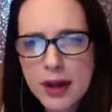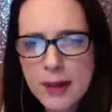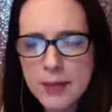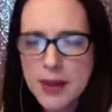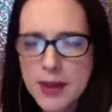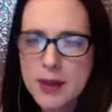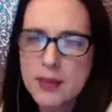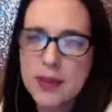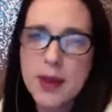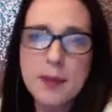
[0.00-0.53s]

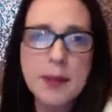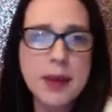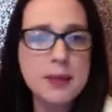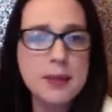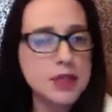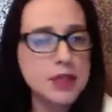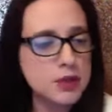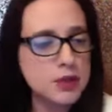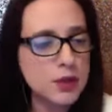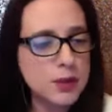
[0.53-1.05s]
people that maybe
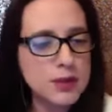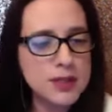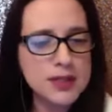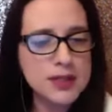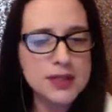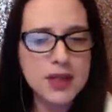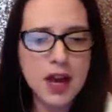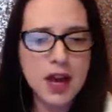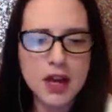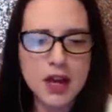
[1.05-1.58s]
do a
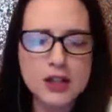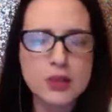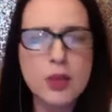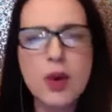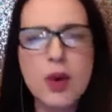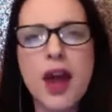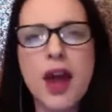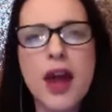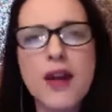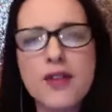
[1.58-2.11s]
massage,
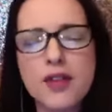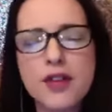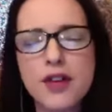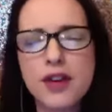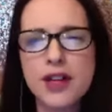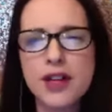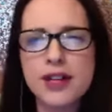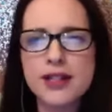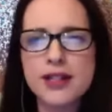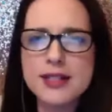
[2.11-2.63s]
whatever
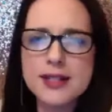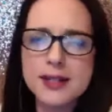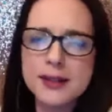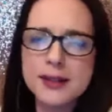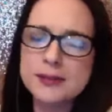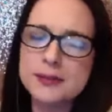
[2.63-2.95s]
it is.